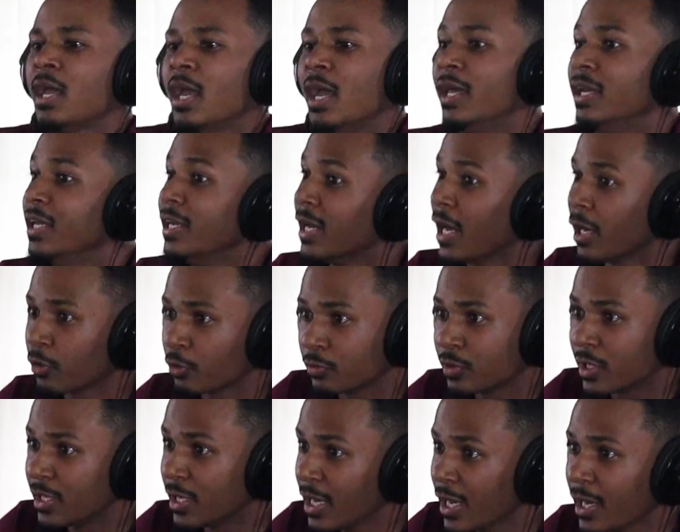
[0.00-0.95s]
And then not
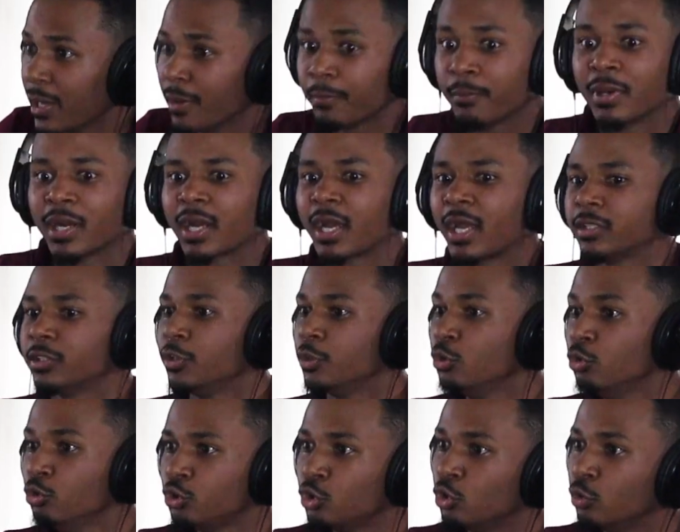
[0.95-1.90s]
only that, but I got the
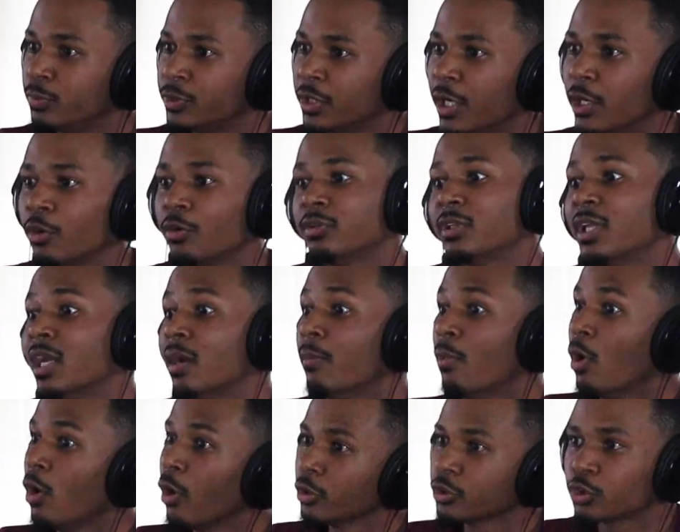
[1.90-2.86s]
YouTube channel that
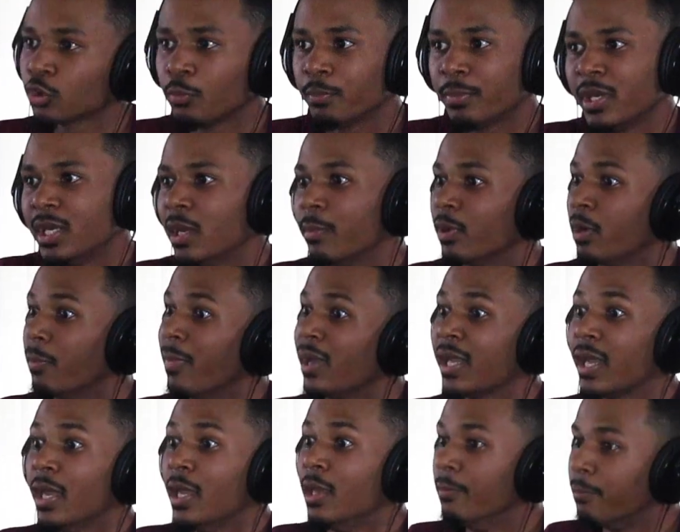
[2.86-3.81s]
I'm also being able to
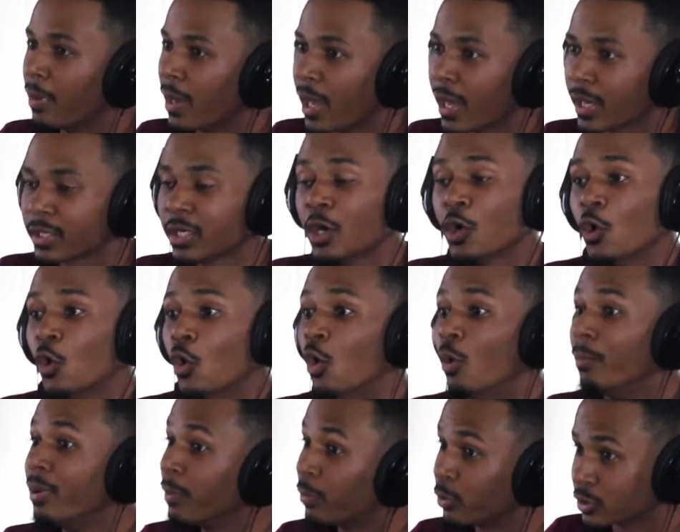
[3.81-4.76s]
make an impact
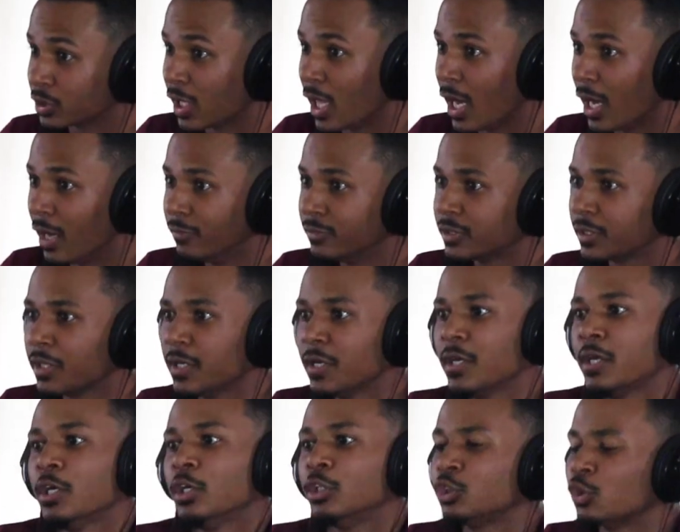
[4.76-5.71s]
on people's lives.
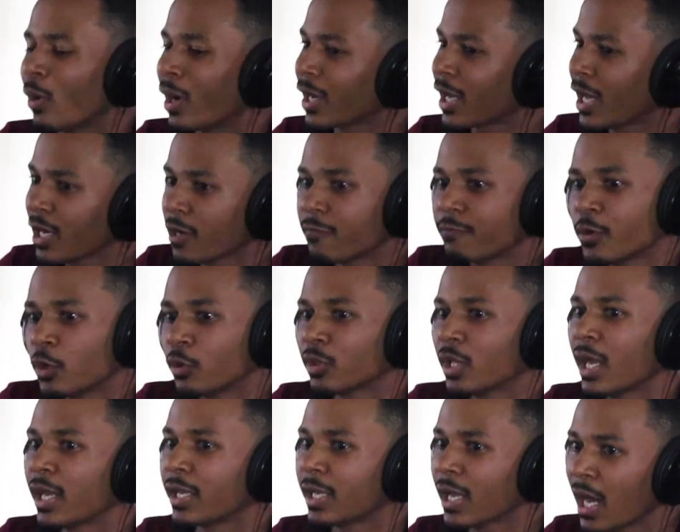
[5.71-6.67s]
So I kind of felt
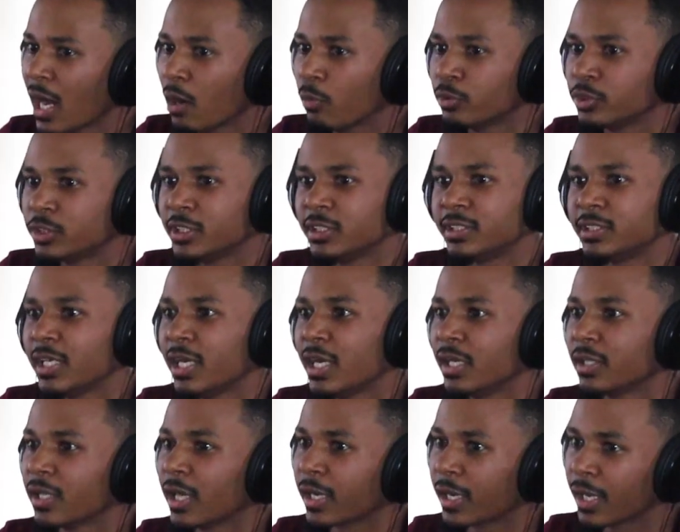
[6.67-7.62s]
like God was just
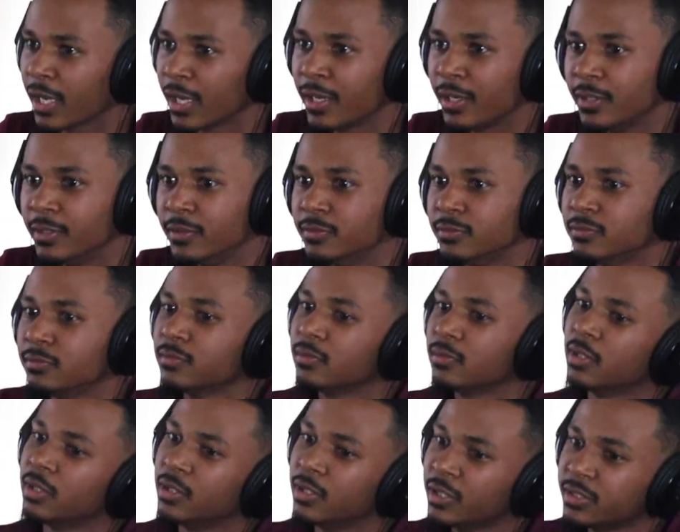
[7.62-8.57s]
saying like, "Hey,
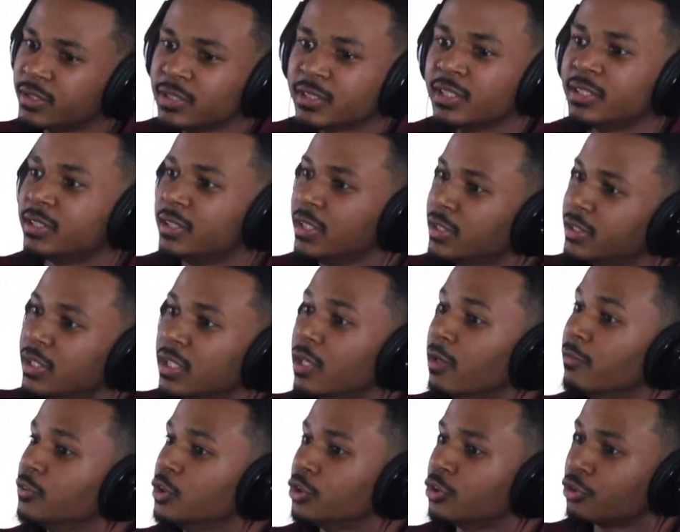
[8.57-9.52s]
this is a season
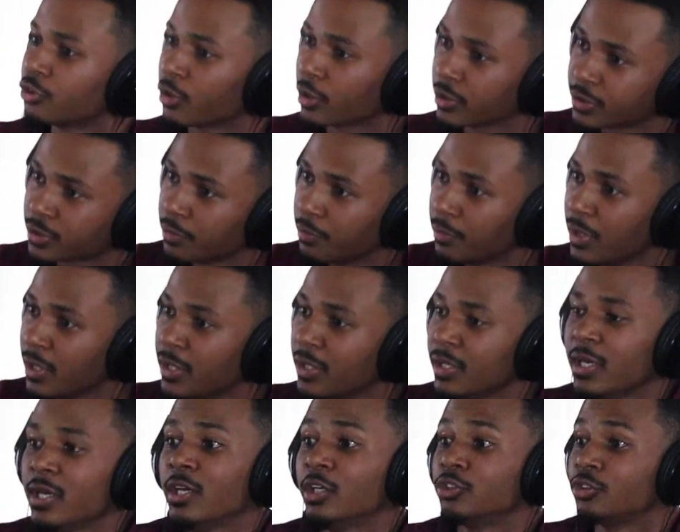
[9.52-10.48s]
of just trusting me,
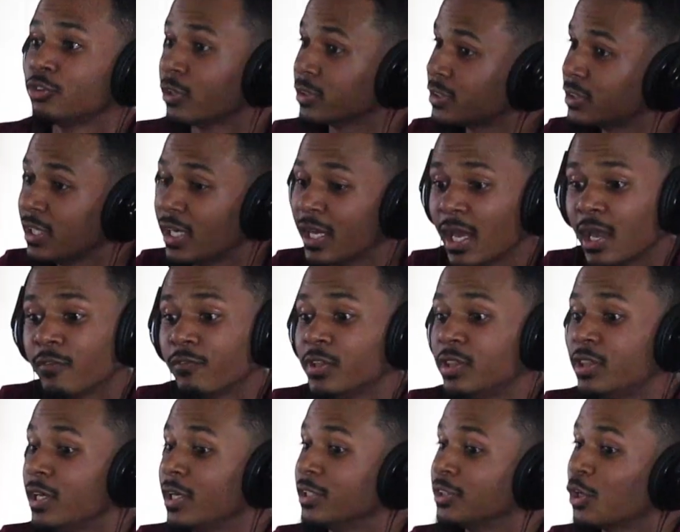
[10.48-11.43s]
trusting that
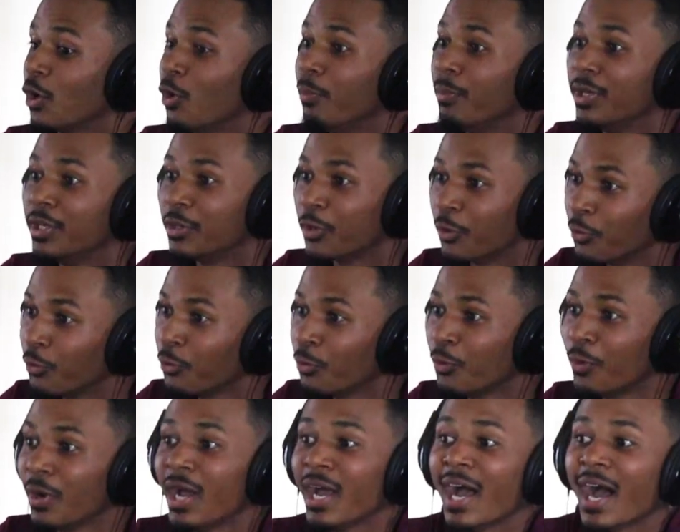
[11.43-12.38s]
everything is going to be
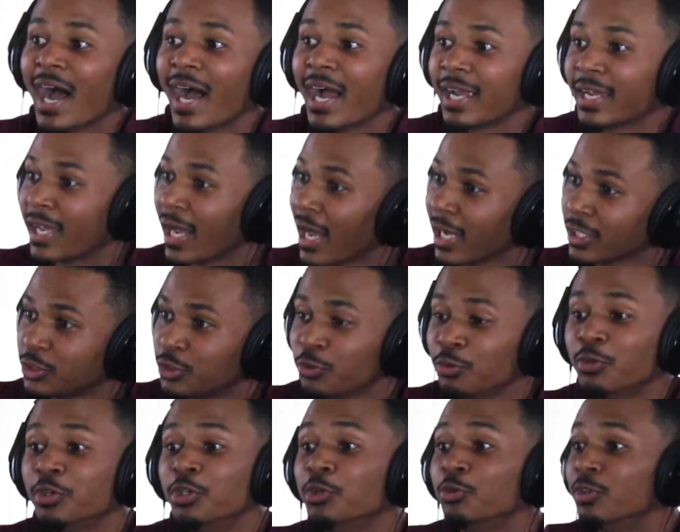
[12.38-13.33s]
cool, I got
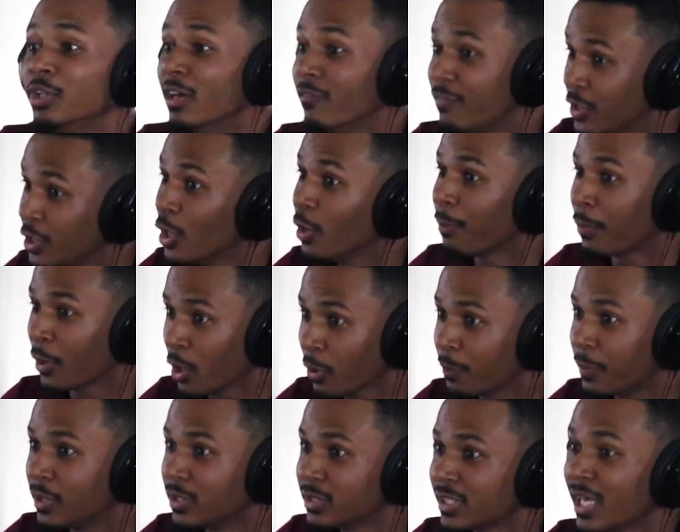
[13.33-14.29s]
you. You live in your
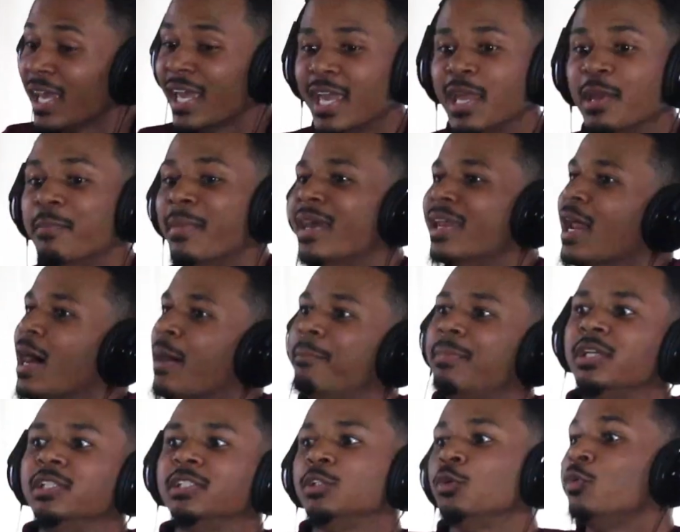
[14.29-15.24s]
purpose. It may not
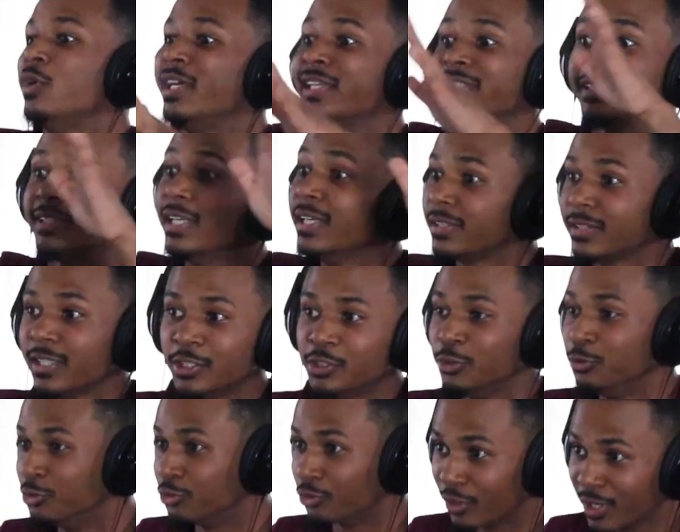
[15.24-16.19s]
be to the extent that
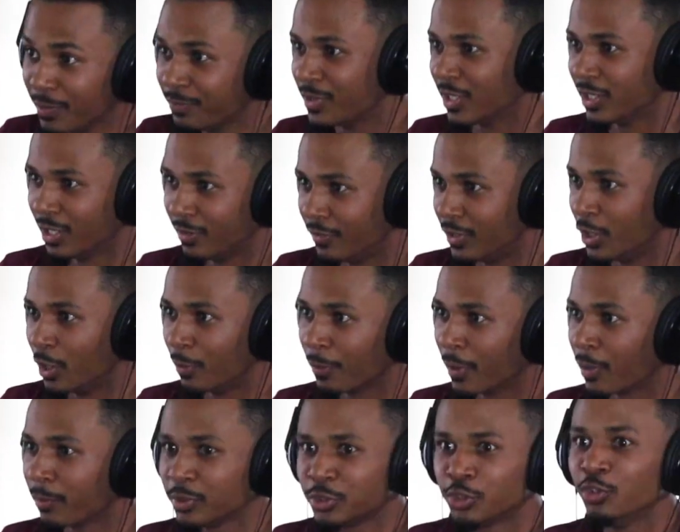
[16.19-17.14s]
you dream to live in your
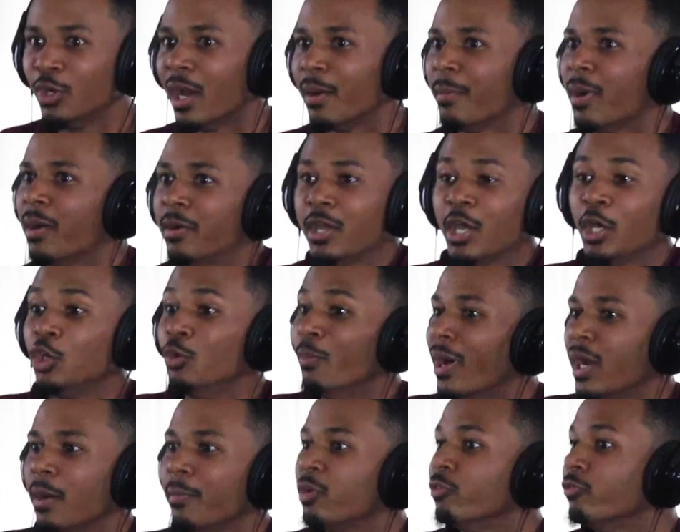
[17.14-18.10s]
purpose. You not you
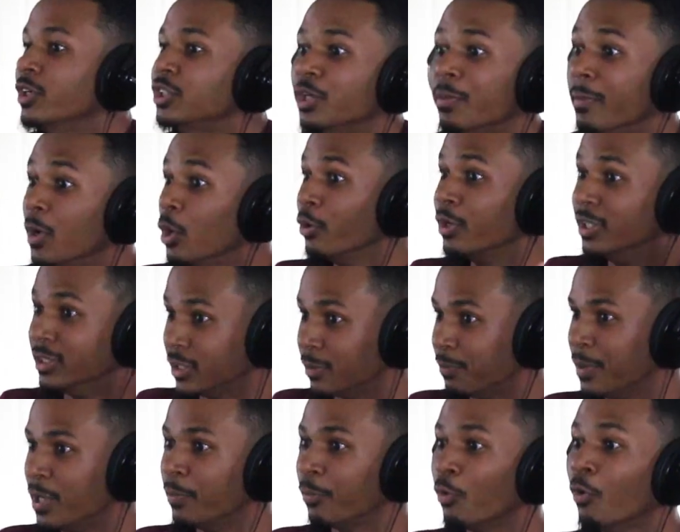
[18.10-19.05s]
might not be reaching millions
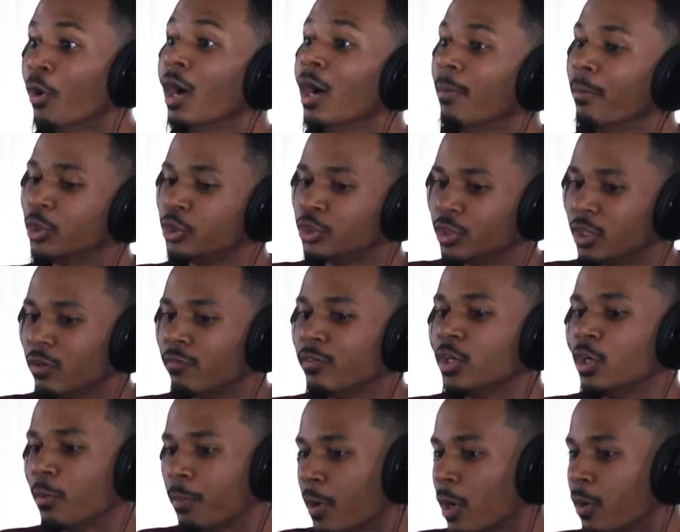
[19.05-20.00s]
of people, but you live
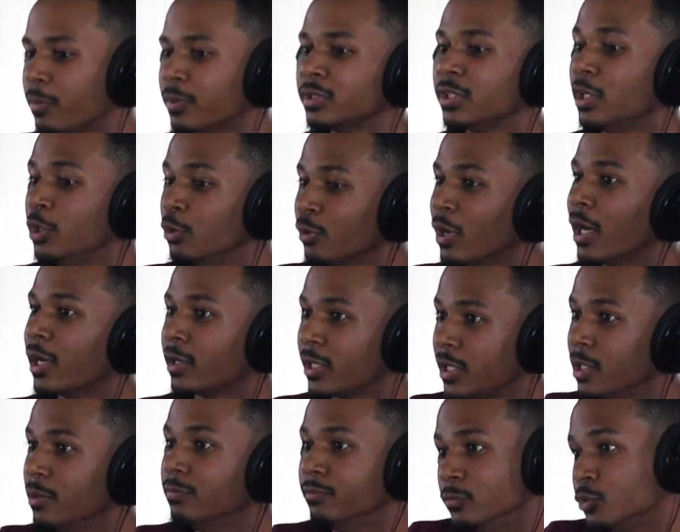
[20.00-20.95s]
in your purpose, and you got to
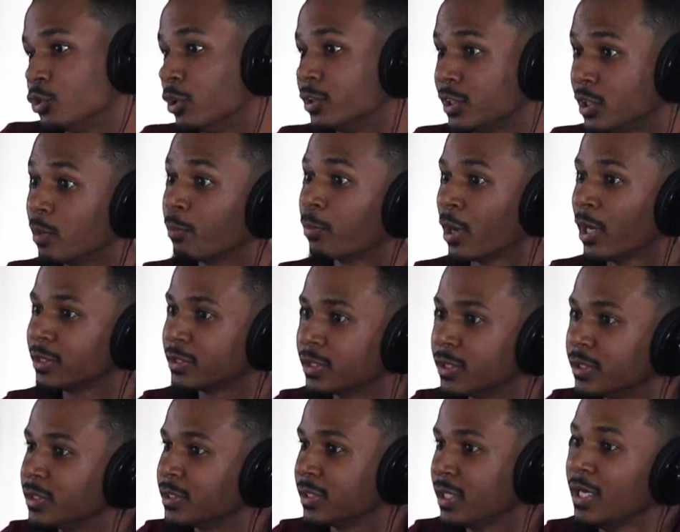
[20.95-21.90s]
keep trusting the
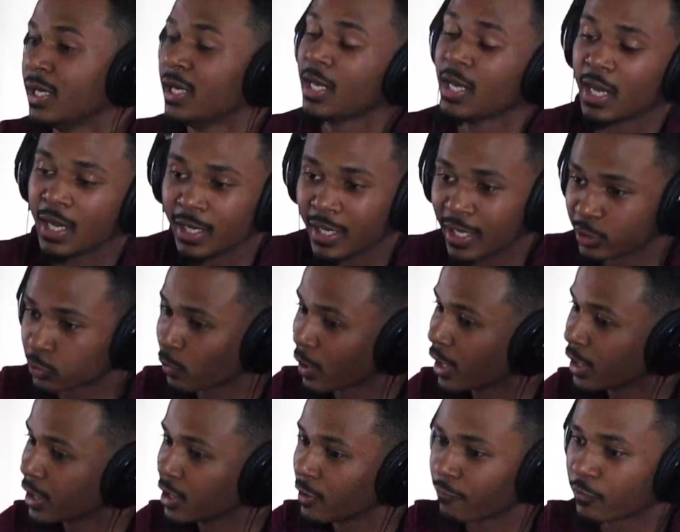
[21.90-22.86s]
process. And that's
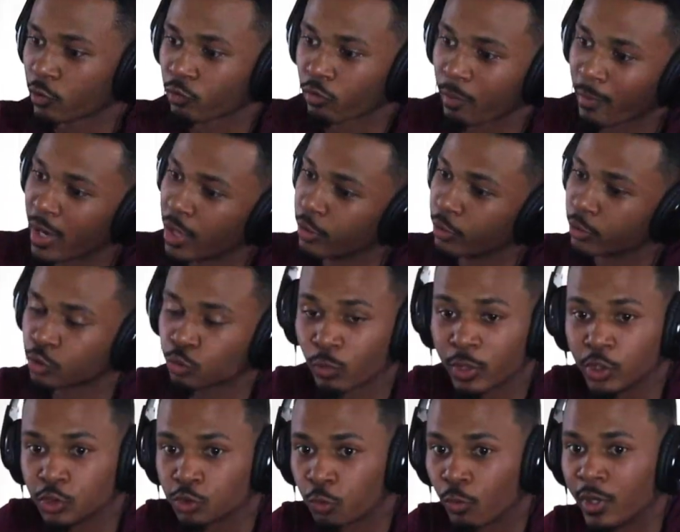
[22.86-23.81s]
what I did for the remainder of
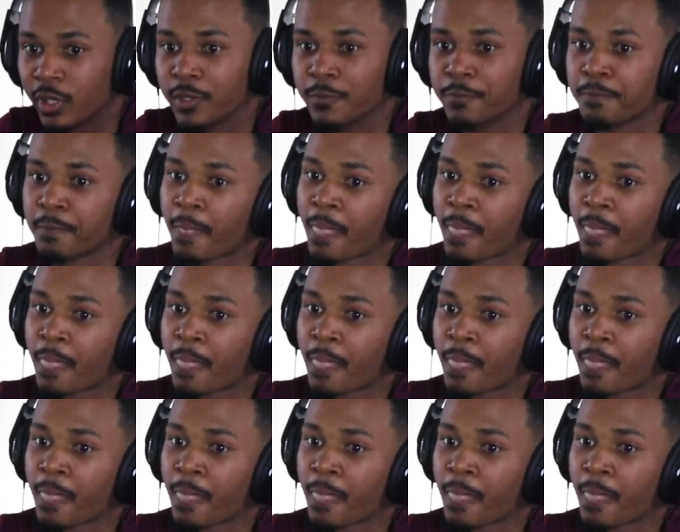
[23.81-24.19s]
2020.